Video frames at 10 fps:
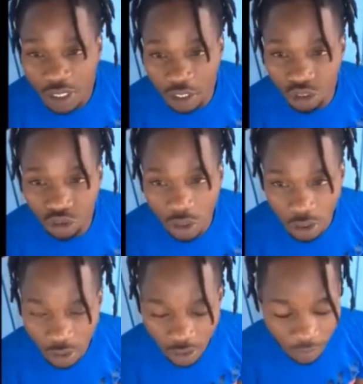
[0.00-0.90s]
an
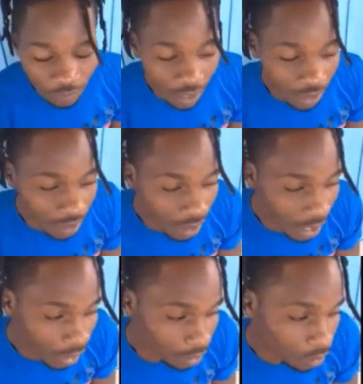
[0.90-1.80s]
instructor of
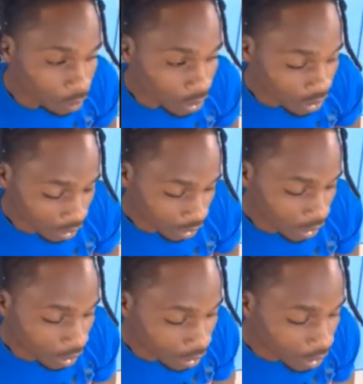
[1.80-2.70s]
LDI, which is
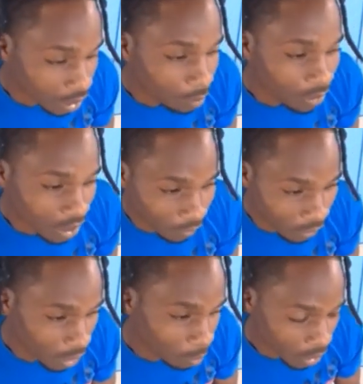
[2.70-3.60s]
Leadership
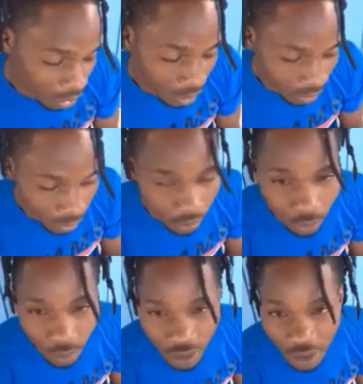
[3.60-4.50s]
Development
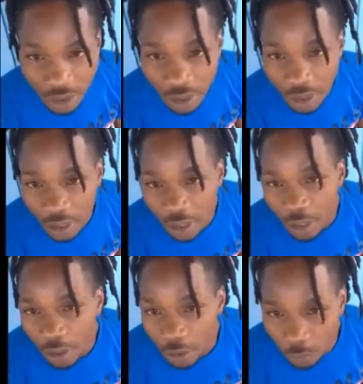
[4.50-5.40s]
Institution.
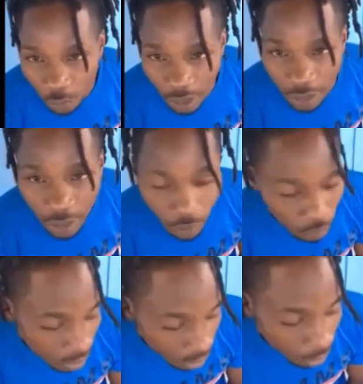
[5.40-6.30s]
One,
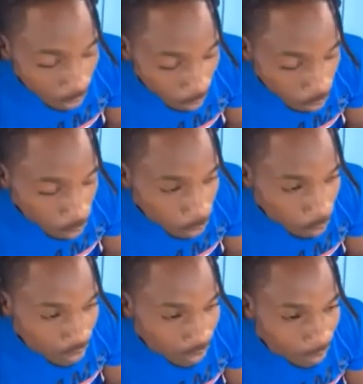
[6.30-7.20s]
what I remember
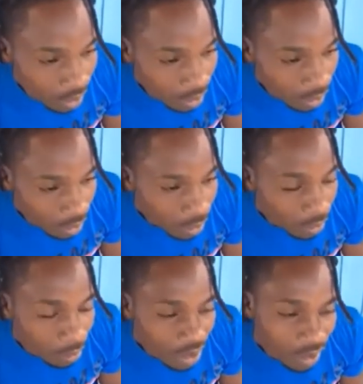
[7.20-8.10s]
about Mr. Miller.
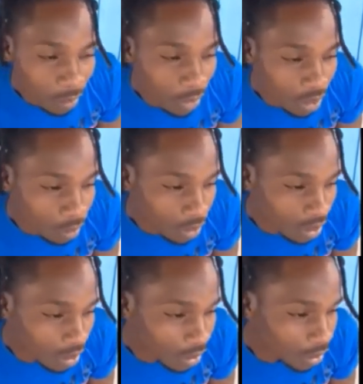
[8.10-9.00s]
Mr. Miller
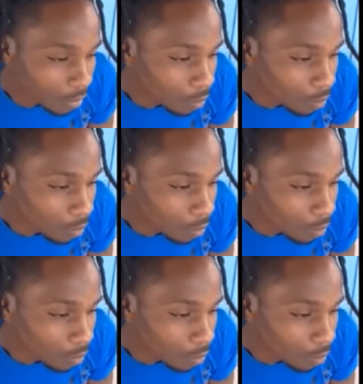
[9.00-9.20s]
was a